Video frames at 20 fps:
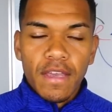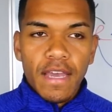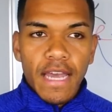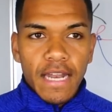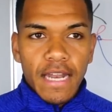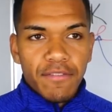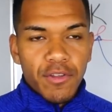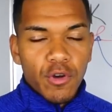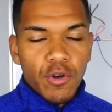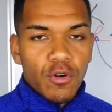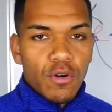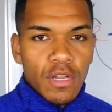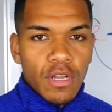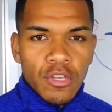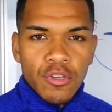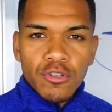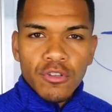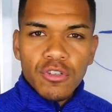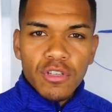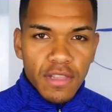And if you're
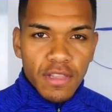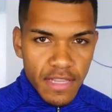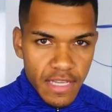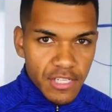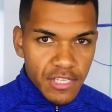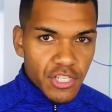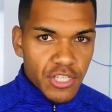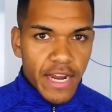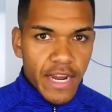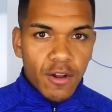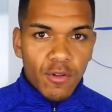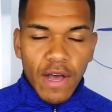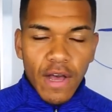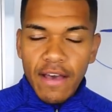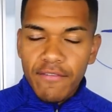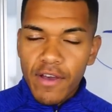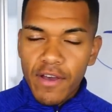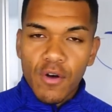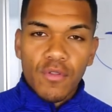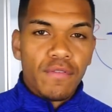new to this channel, I
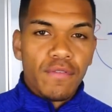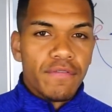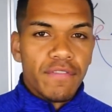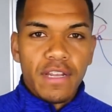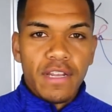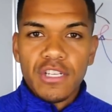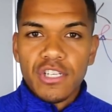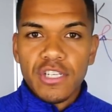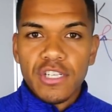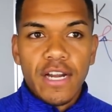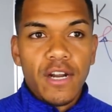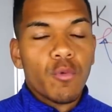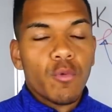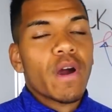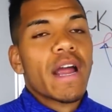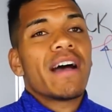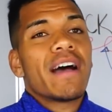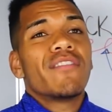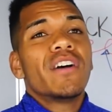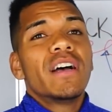have a health and fitness channel
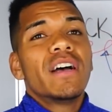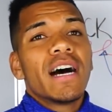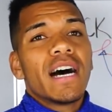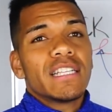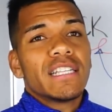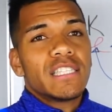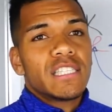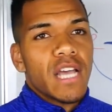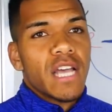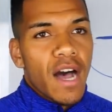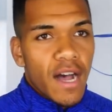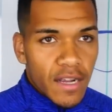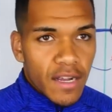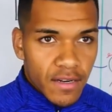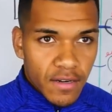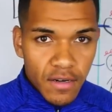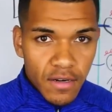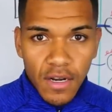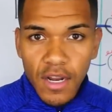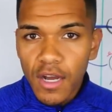where I have a
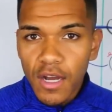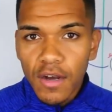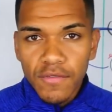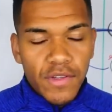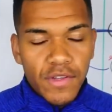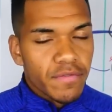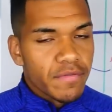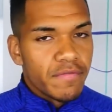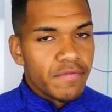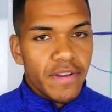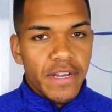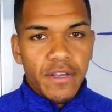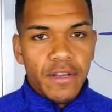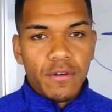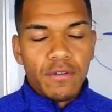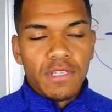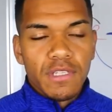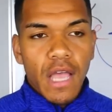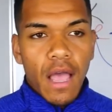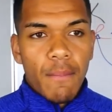ton of different
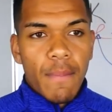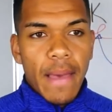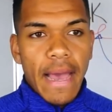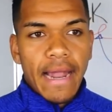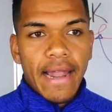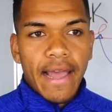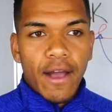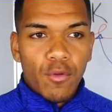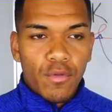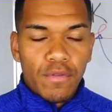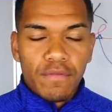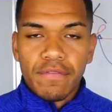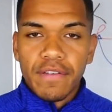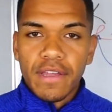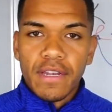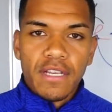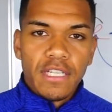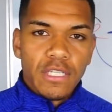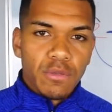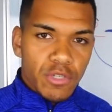videos about health and
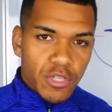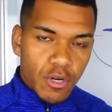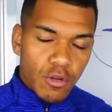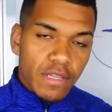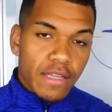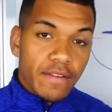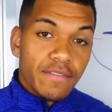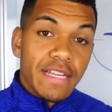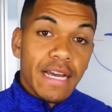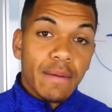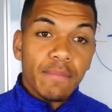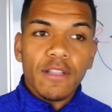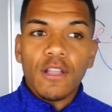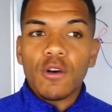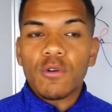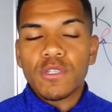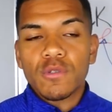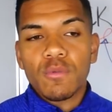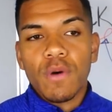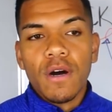fitness, which I'll leave down
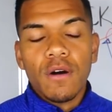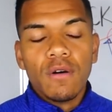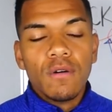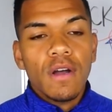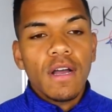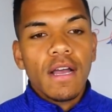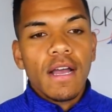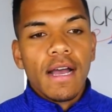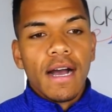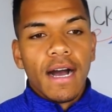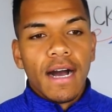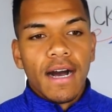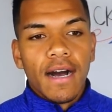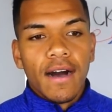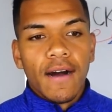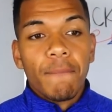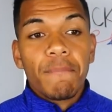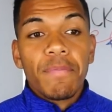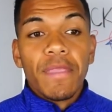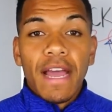below as well.
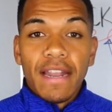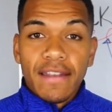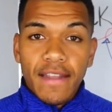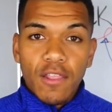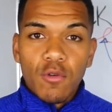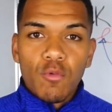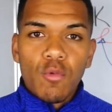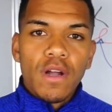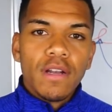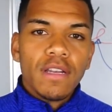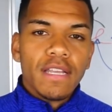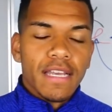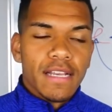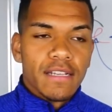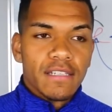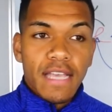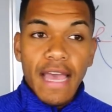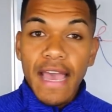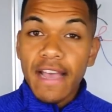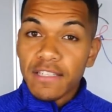Another one
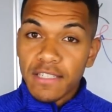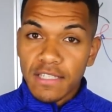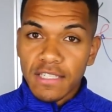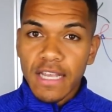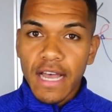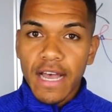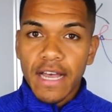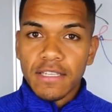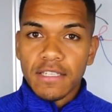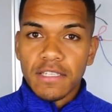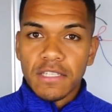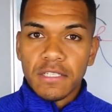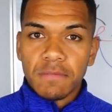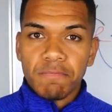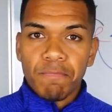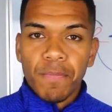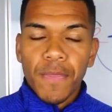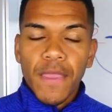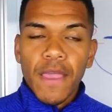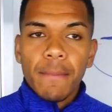is
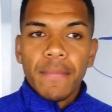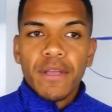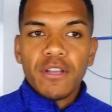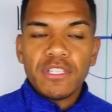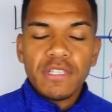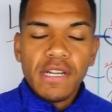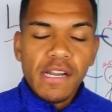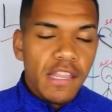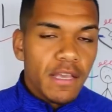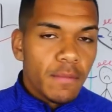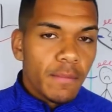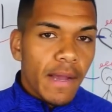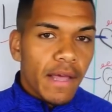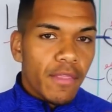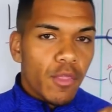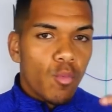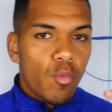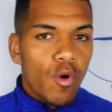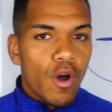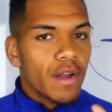exercise. Because you need to think
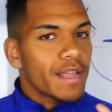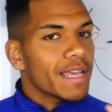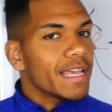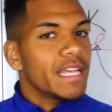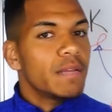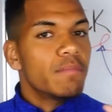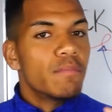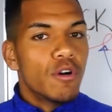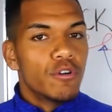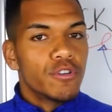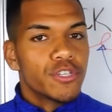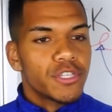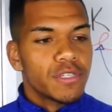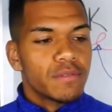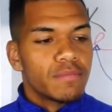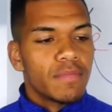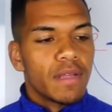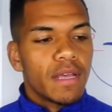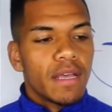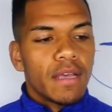about the word
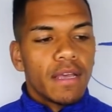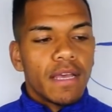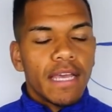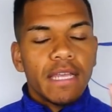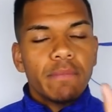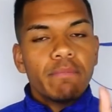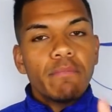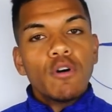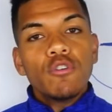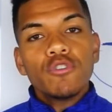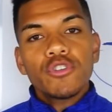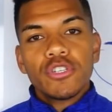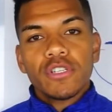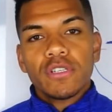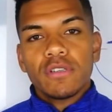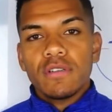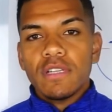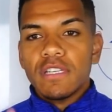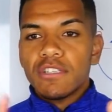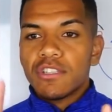emotion.
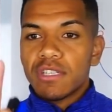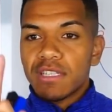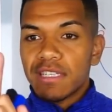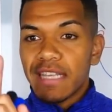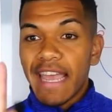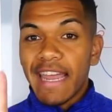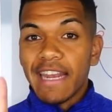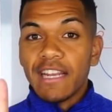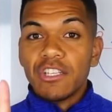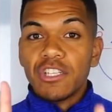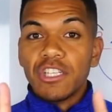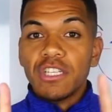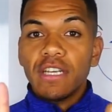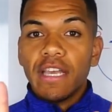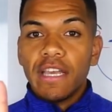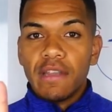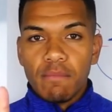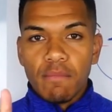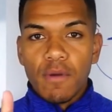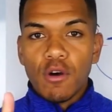Emotion is just energy
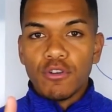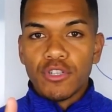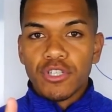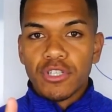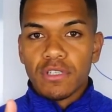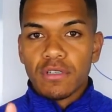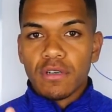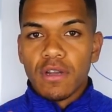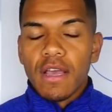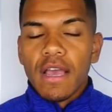in motion.